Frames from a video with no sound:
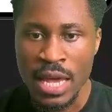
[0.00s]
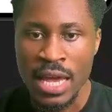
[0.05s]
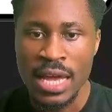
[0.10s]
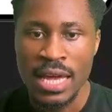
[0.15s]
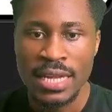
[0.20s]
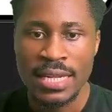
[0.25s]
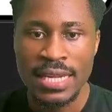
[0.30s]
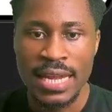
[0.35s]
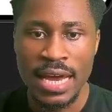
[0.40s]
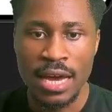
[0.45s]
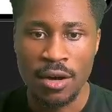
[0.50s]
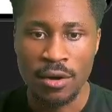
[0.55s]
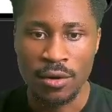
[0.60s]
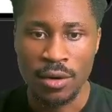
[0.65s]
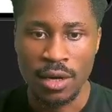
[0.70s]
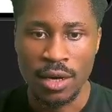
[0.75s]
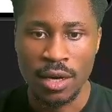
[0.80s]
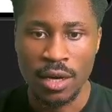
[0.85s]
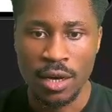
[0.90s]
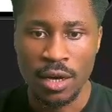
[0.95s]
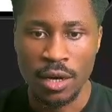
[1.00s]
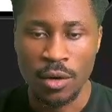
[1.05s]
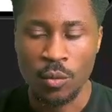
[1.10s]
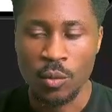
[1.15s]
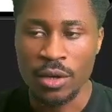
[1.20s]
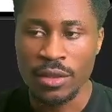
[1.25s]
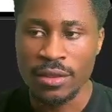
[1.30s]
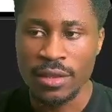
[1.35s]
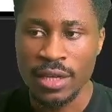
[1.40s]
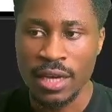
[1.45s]
Now,
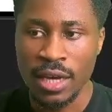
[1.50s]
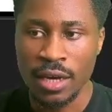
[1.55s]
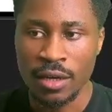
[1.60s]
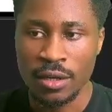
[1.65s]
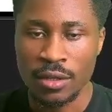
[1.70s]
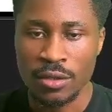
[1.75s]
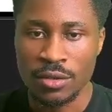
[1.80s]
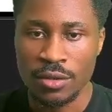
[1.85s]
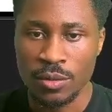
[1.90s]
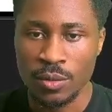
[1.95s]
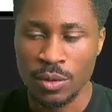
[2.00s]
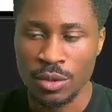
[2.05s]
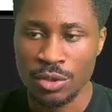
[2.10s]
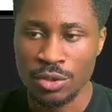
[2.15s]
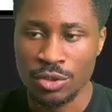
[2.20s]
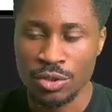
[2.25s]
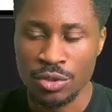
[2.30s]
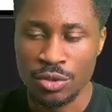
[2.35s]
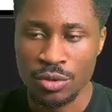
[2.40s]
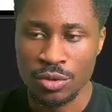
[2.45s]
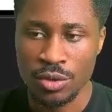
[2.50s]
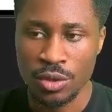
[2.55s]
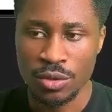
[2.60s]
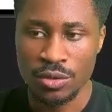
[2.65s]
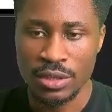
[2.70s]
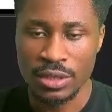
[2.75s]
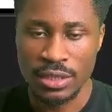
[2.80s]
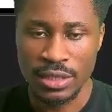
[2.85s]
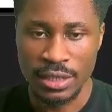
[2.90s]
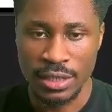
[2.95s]
one thing I also want you to
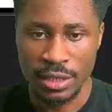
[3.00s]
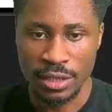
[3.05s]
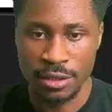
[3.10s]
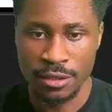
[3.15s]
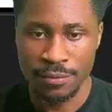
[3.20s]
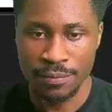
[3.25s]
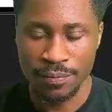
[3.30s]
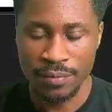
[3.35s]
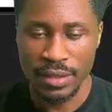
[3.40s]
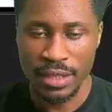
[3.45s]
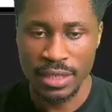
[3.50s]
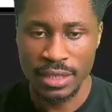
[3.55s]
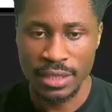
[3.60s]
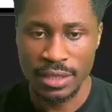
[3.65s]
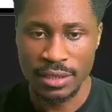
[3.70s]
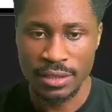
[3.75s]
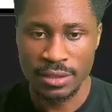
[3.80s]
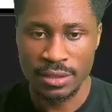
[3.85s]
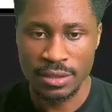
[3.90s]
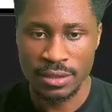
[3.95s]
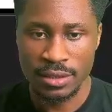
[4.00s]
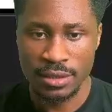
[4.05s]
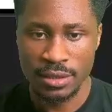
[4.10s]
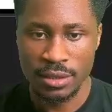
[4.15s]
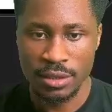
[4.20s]
notice here is,